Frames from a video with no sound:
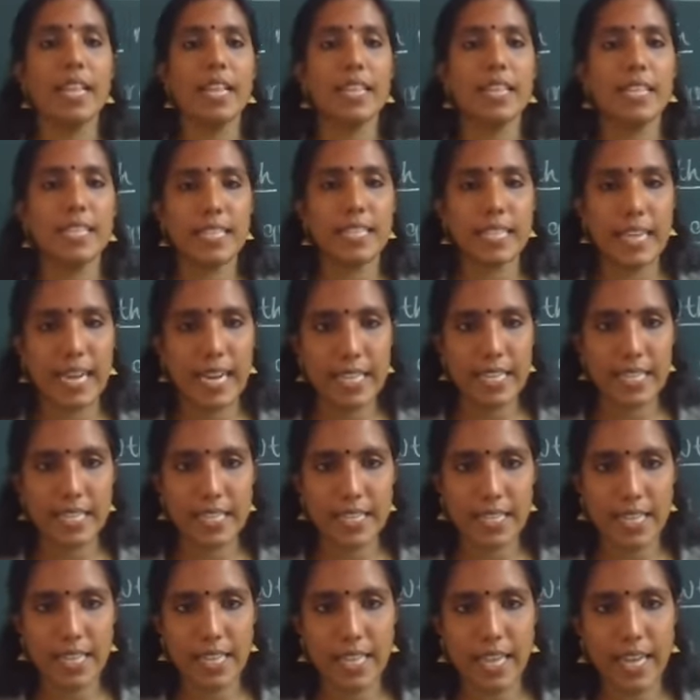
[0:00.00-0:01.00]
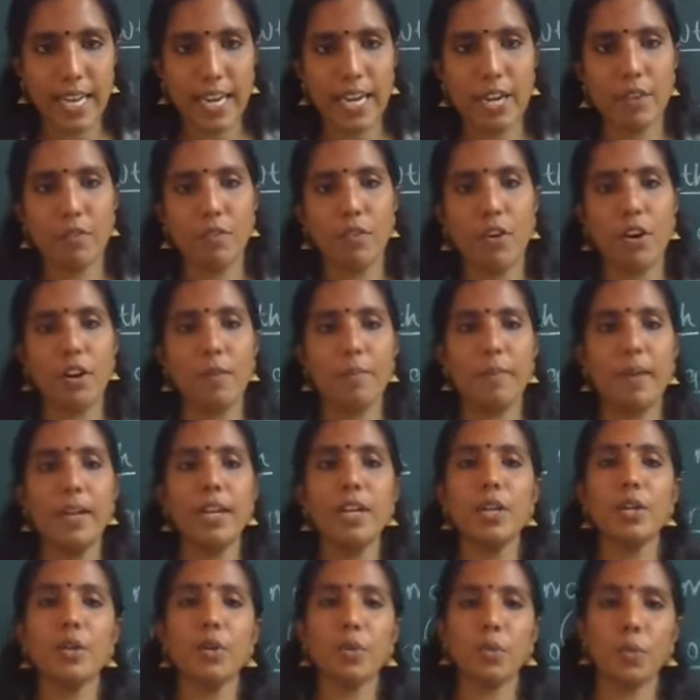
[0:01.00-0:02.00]
The changes in the
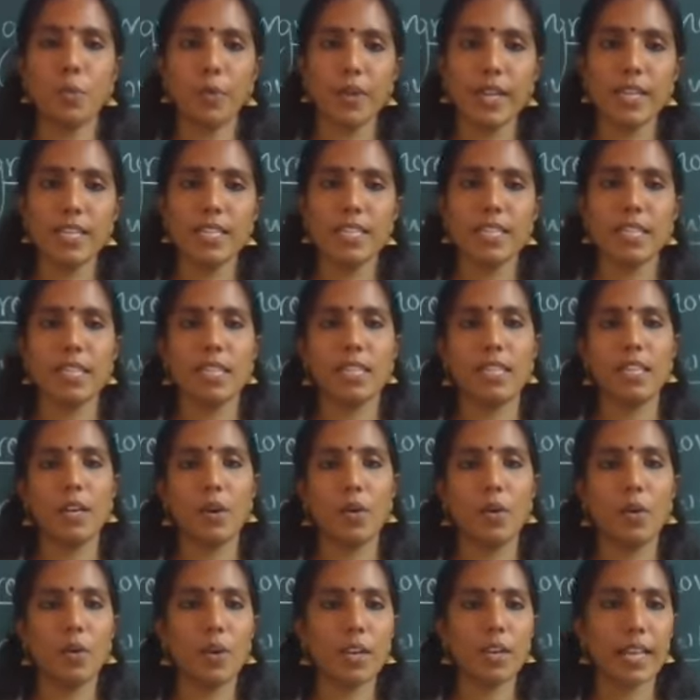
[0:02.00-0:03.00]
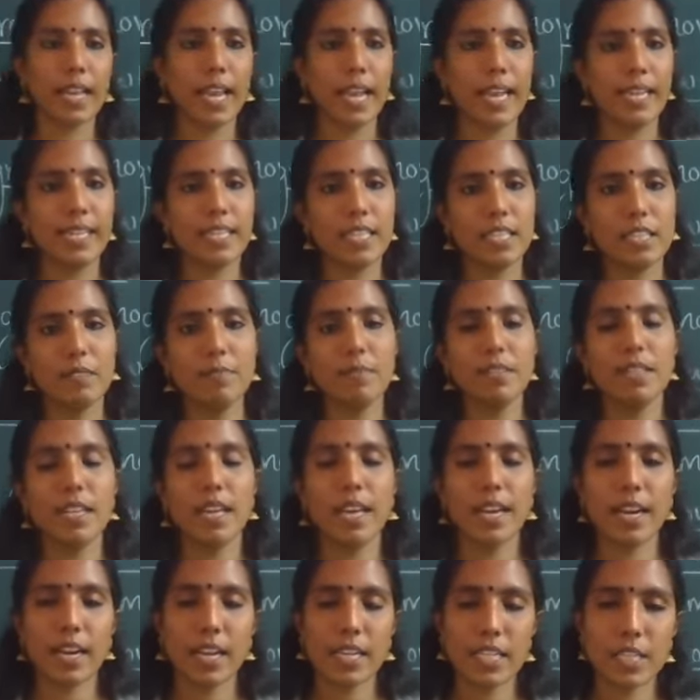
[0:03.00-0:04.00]
environment to which the organisms
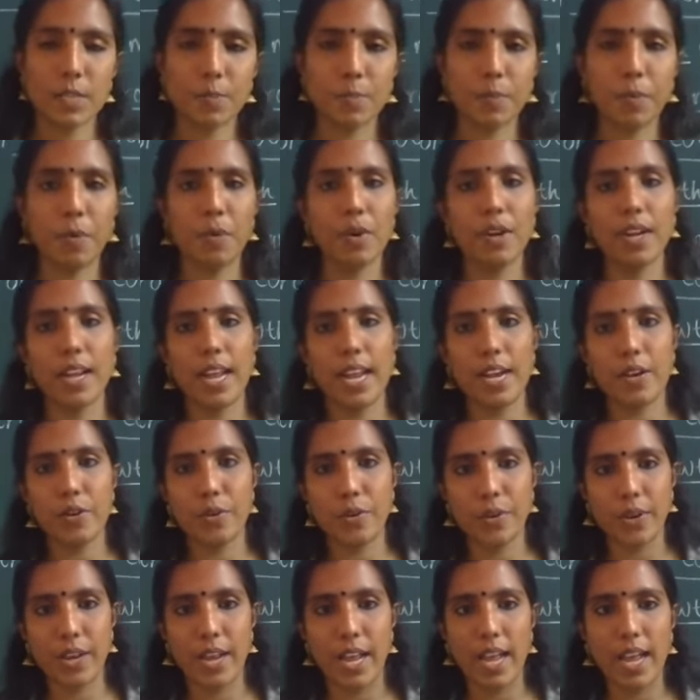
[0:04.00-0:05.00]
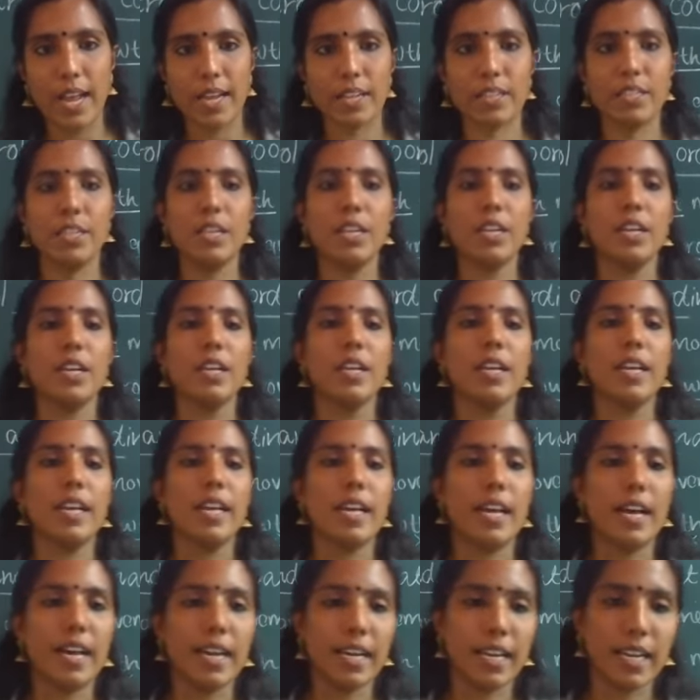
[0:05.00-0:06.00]
respond and react
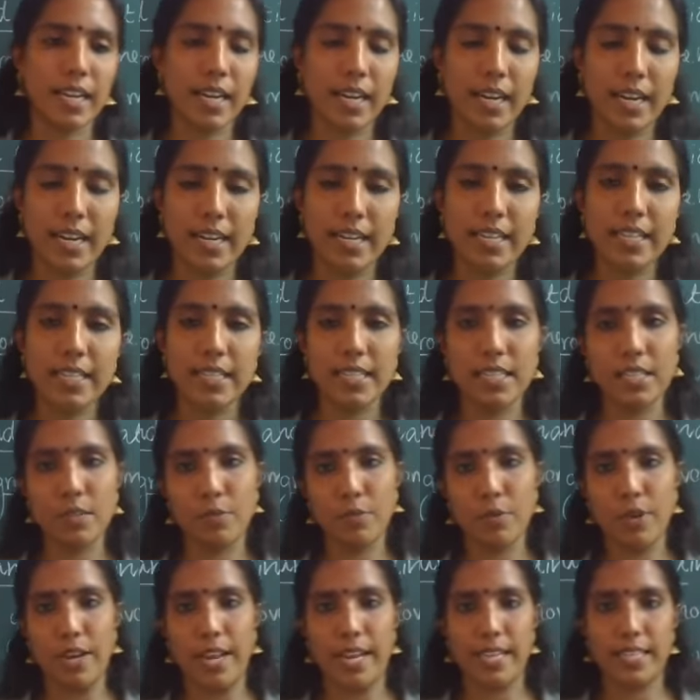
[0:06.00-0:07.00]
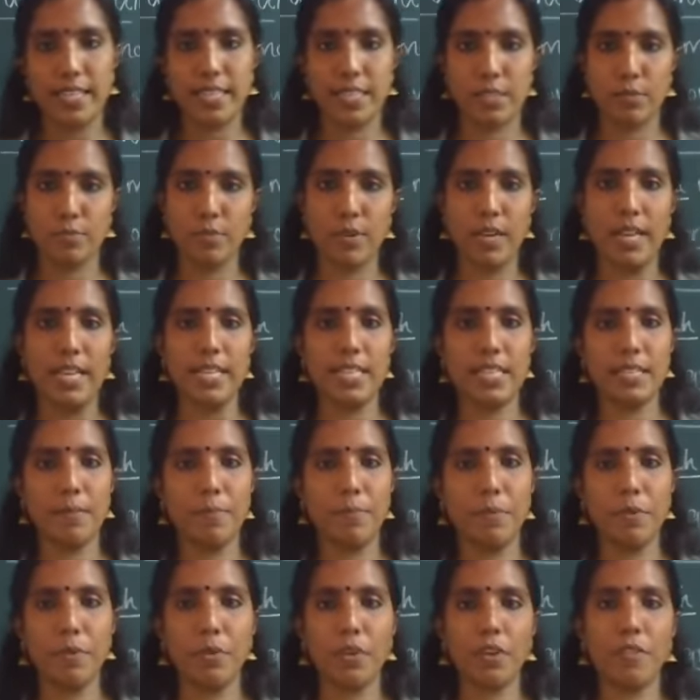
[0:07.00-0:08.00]
are called stimuli. Stimuli is a
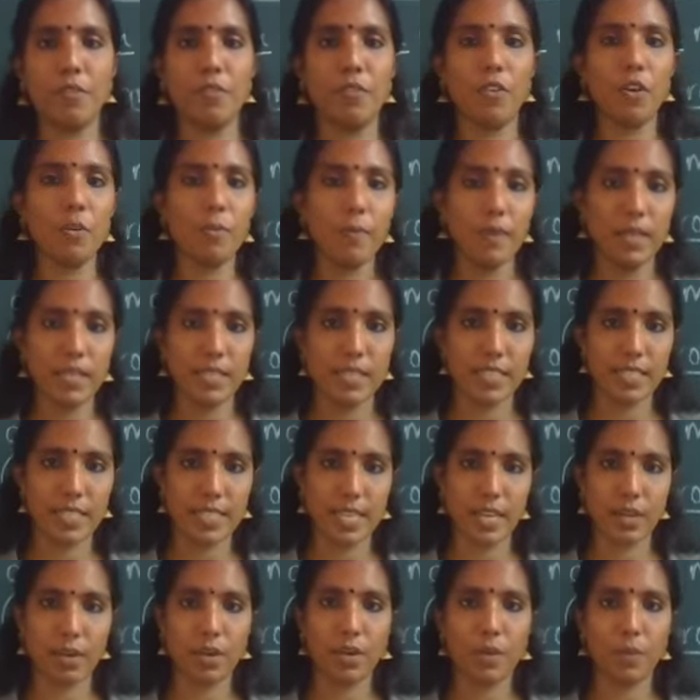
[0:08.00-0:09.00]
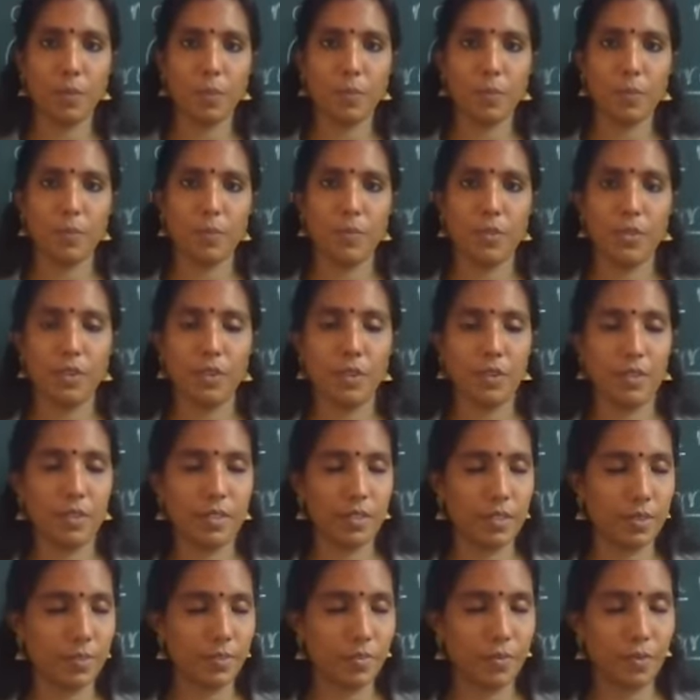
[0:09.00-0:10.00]
plural form. A singular
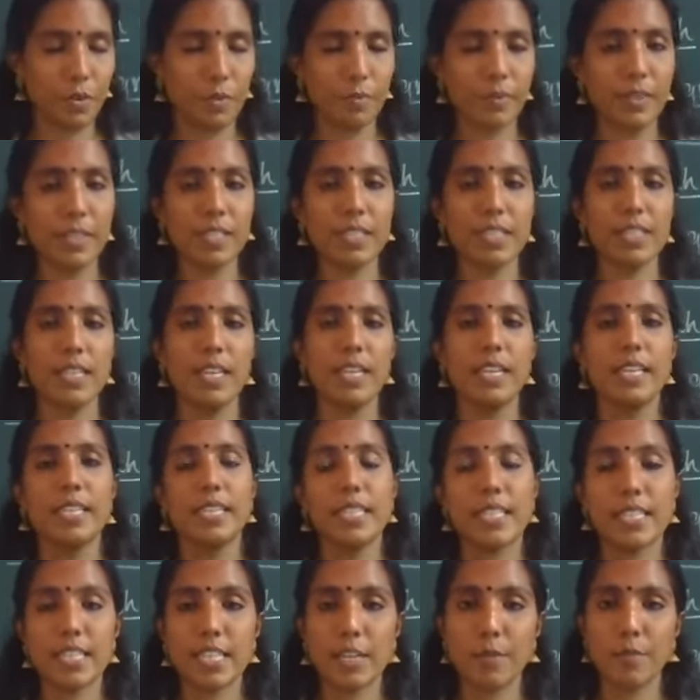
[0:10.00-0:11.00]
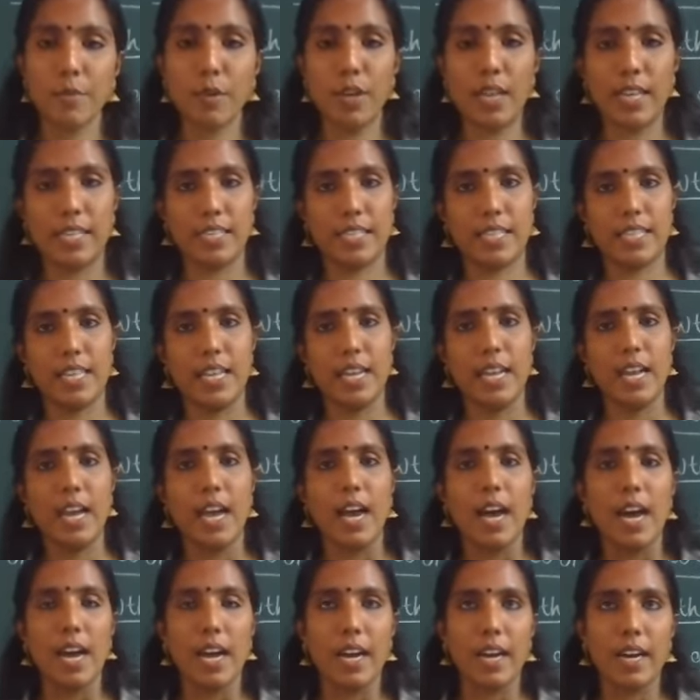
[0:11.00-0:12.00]
form is stimulus.
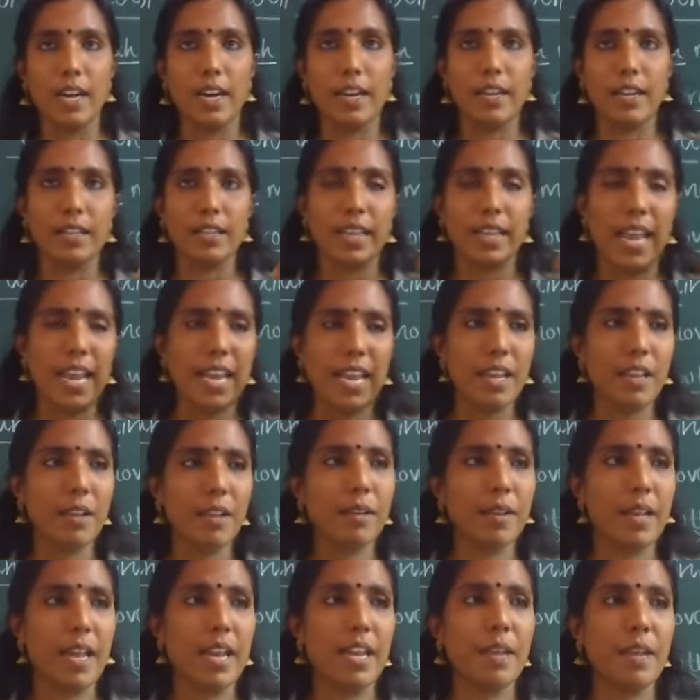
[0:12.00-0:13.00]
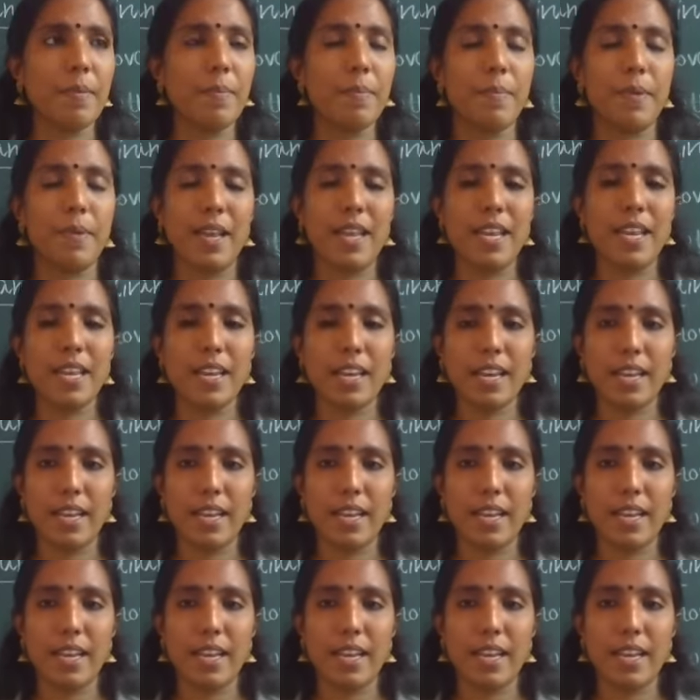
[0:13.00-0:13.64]
Anything